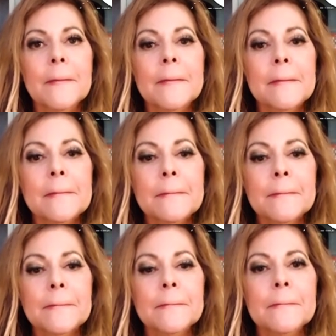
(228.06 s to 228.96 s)

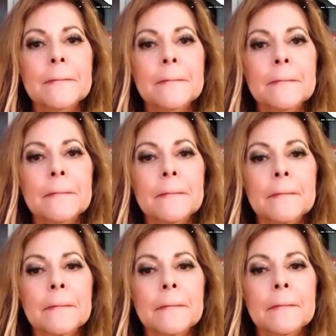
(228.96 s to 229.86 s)

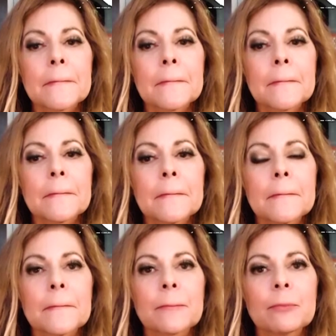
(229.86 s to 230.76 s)

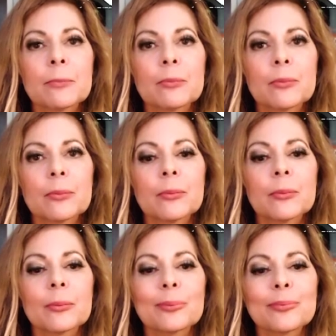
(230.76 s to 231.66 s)

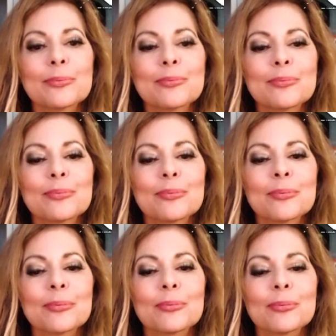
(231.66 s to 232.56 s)

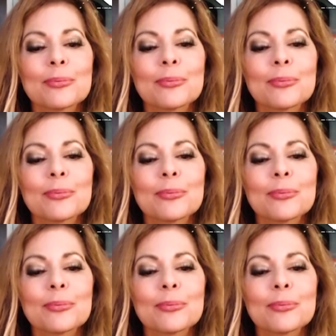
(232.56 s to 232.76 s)
(not speaking)